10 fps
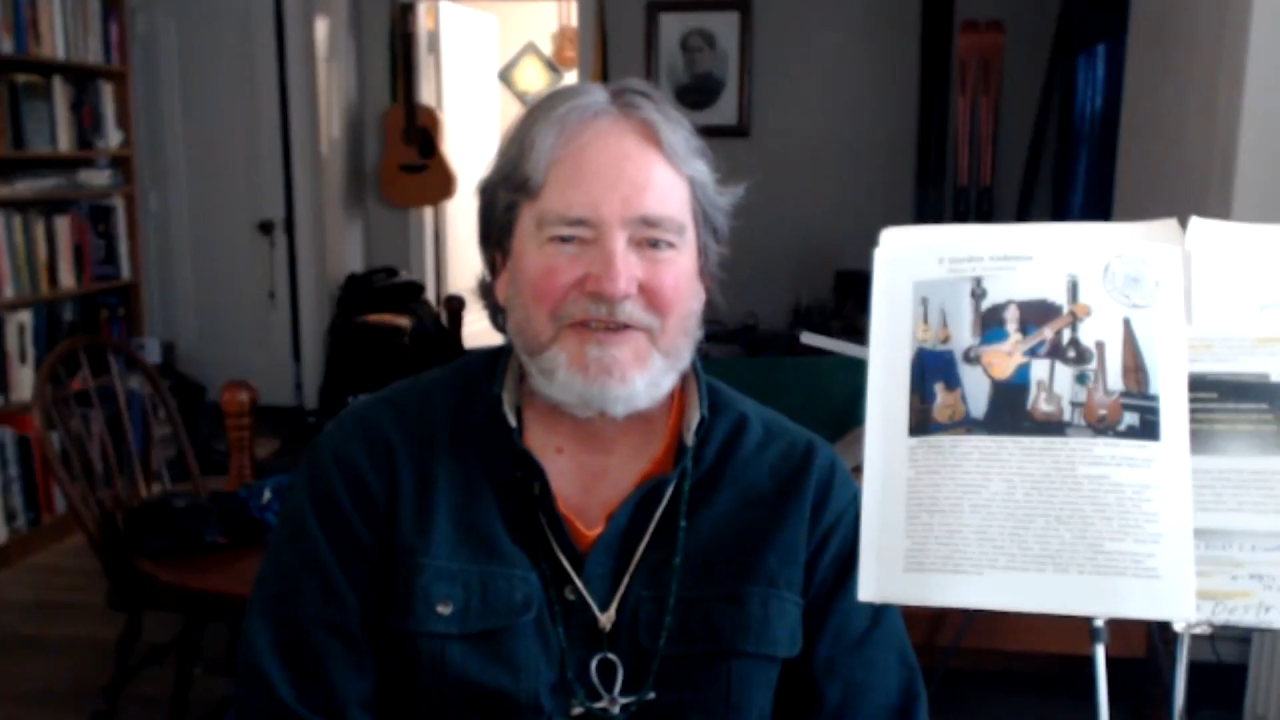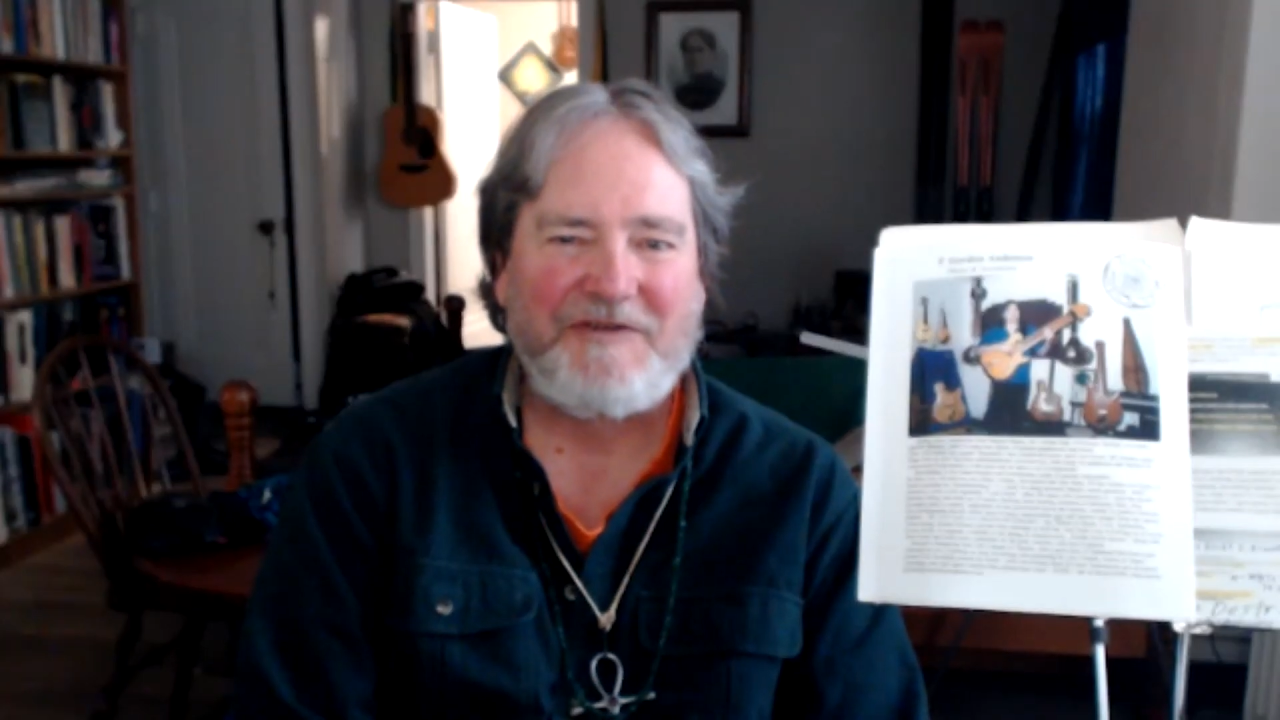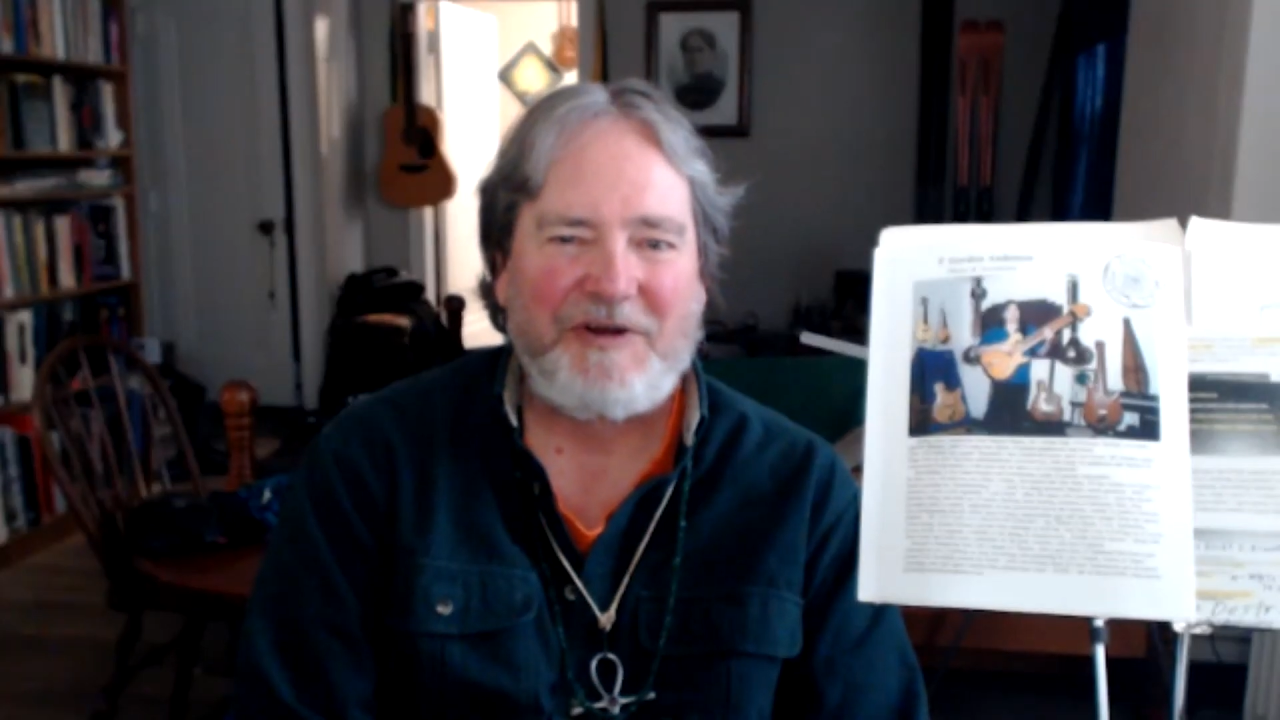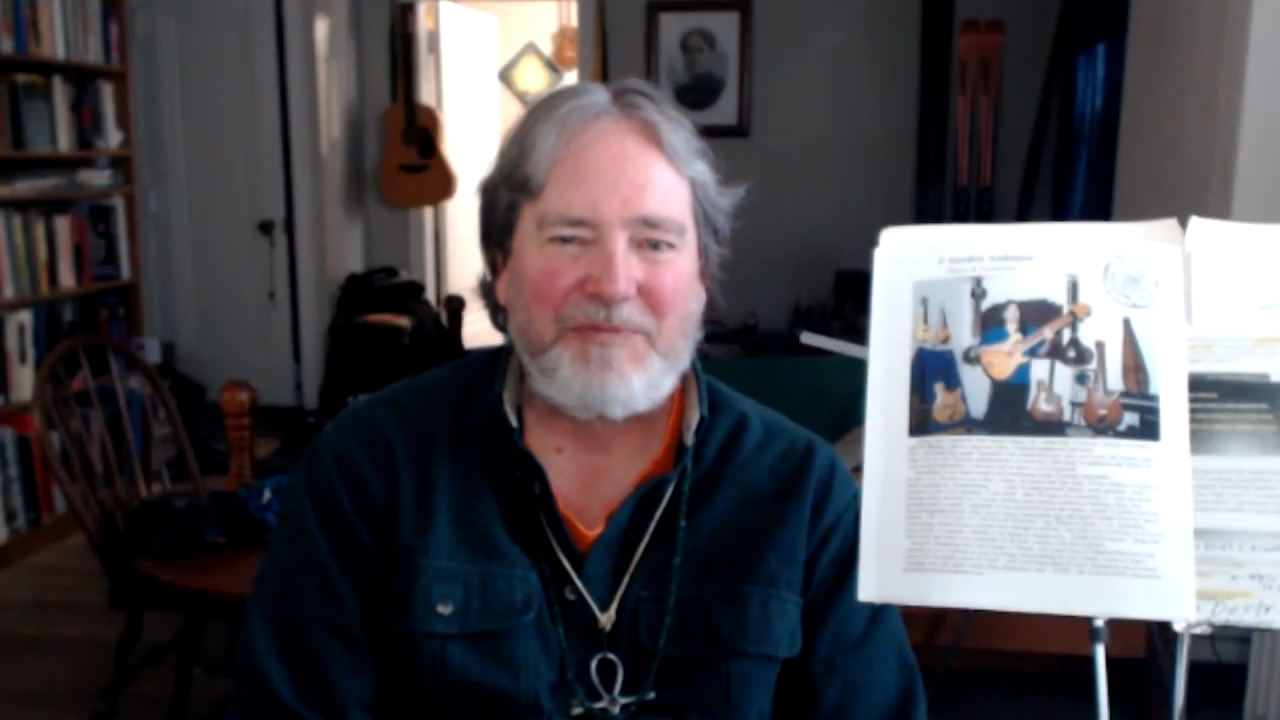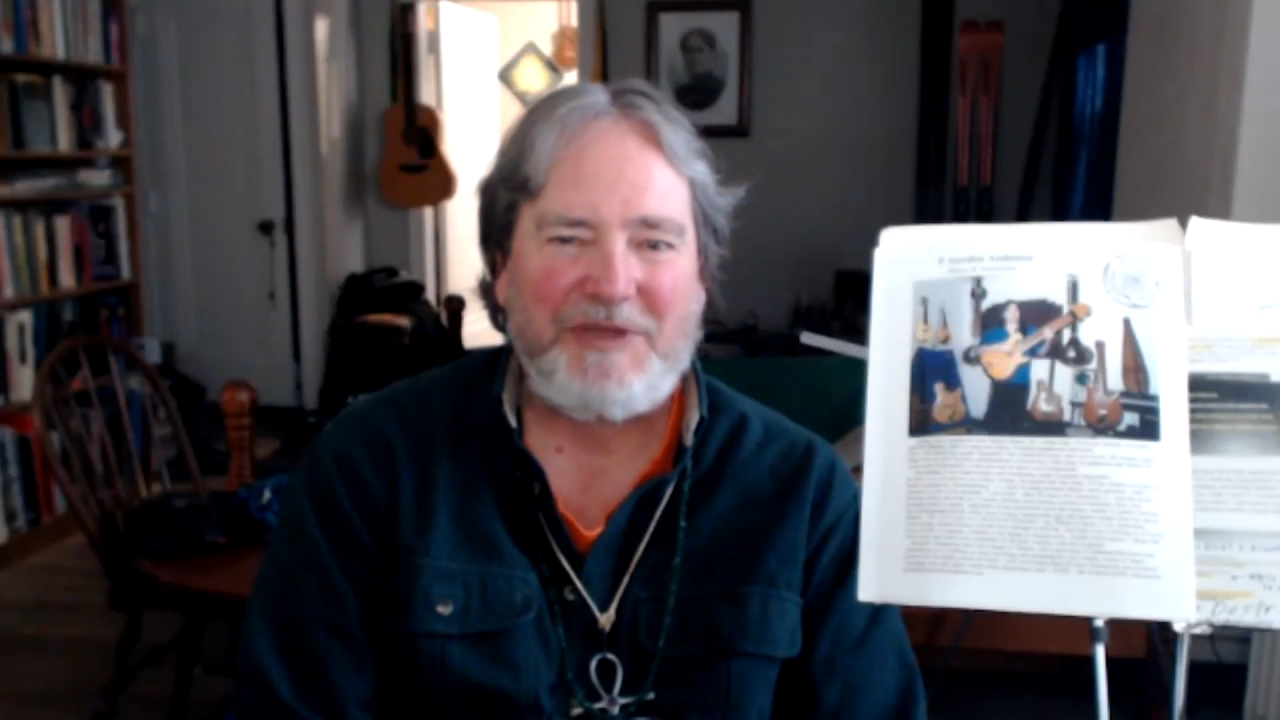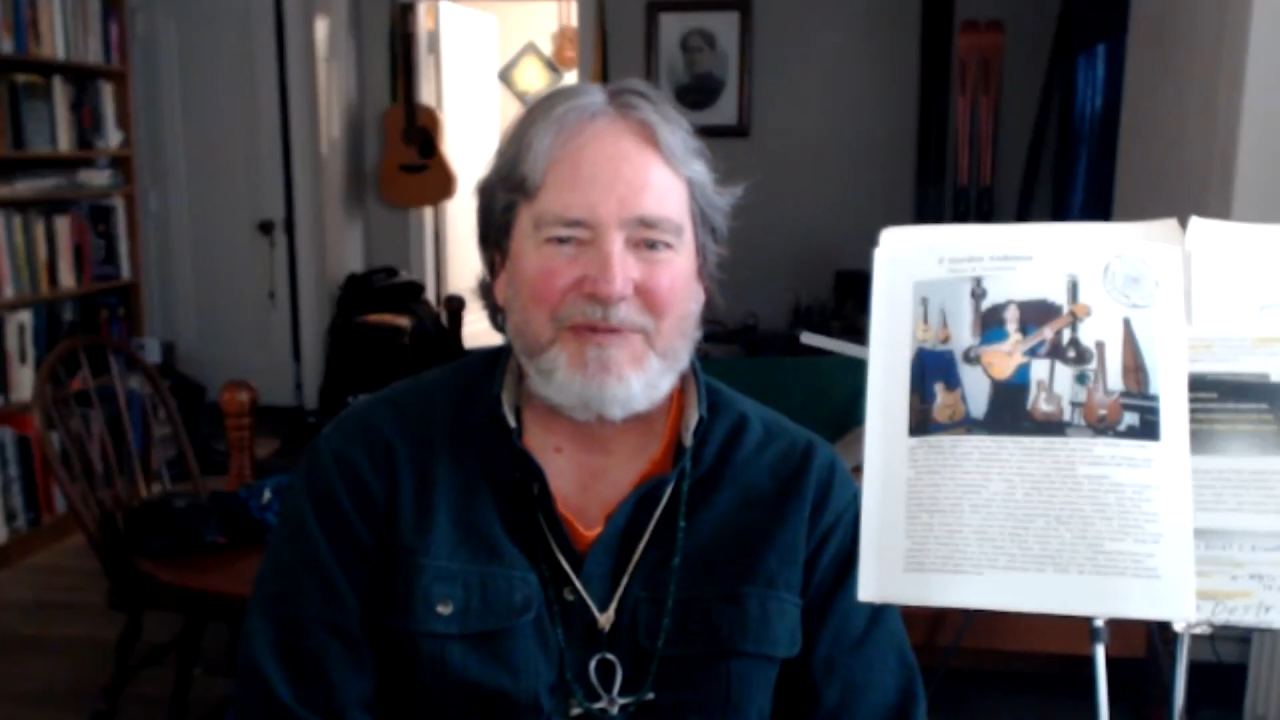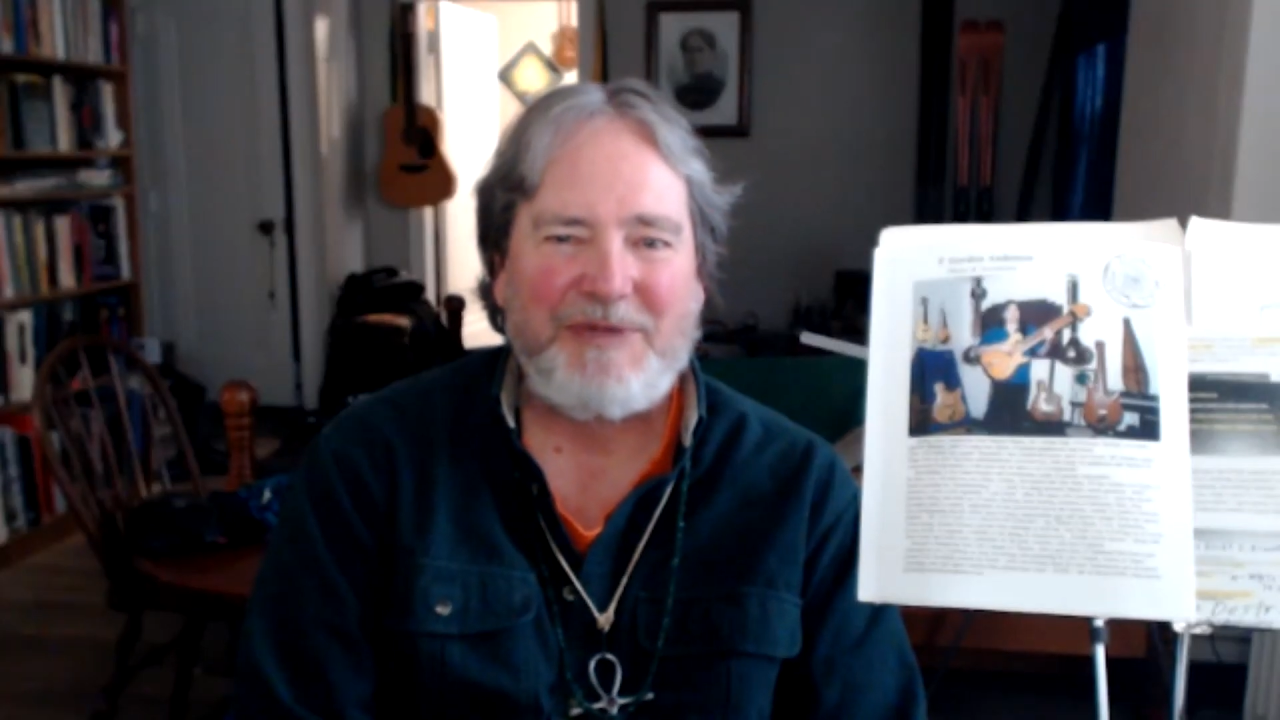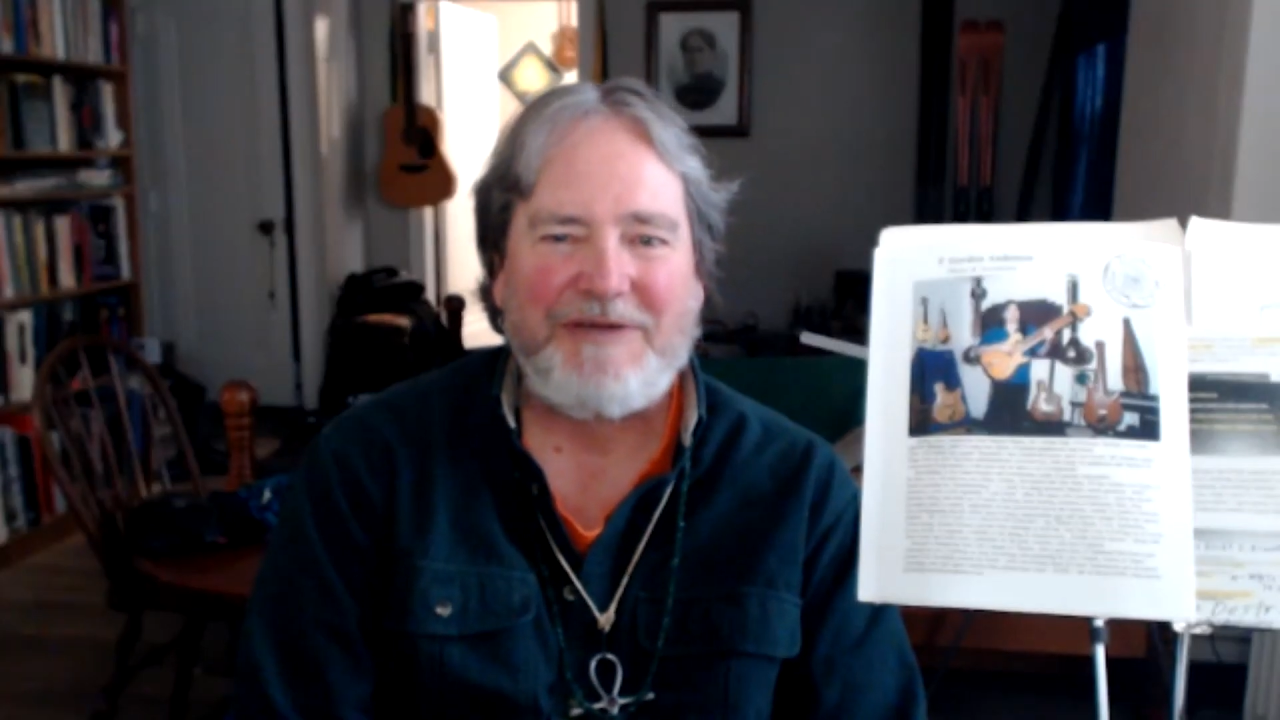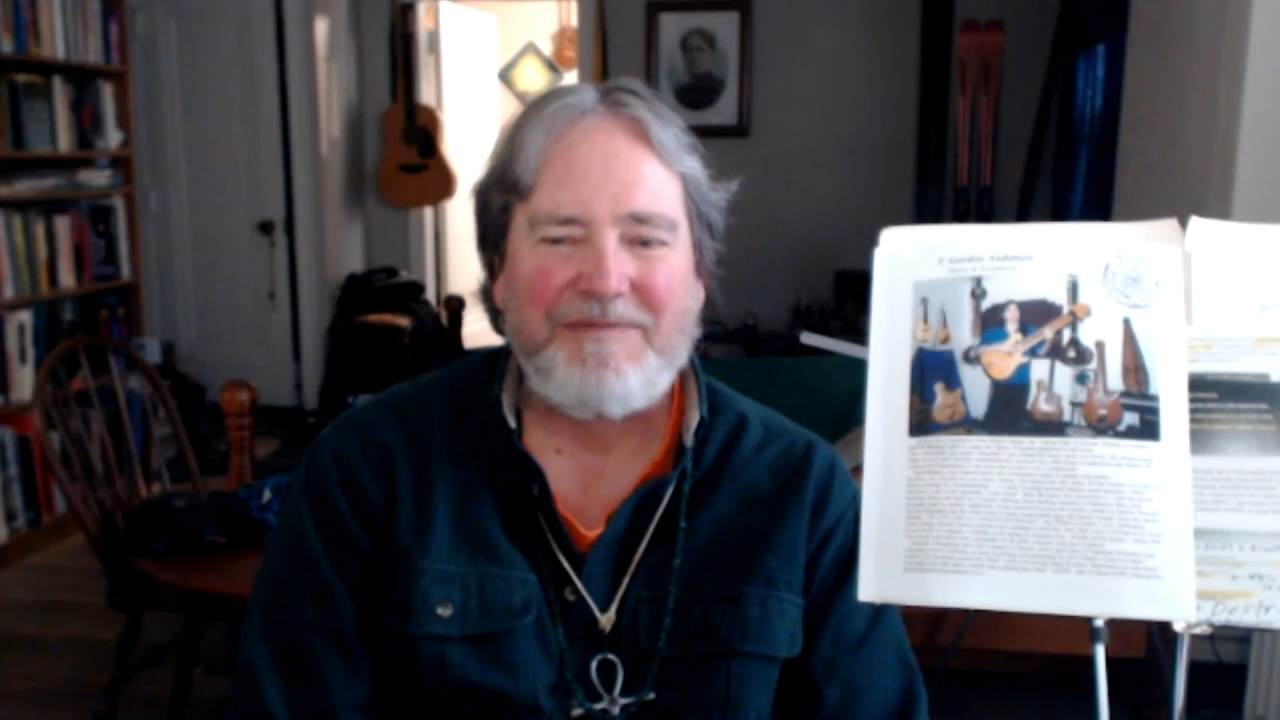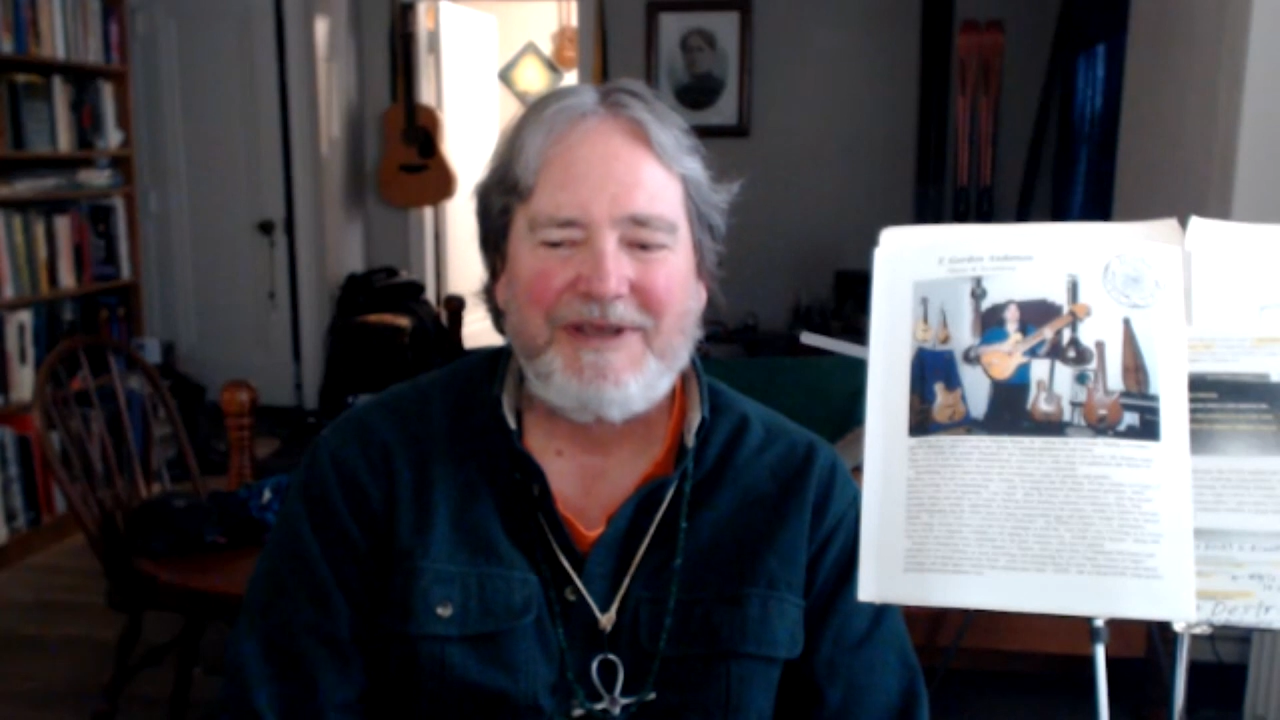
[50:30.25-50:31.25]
from me, but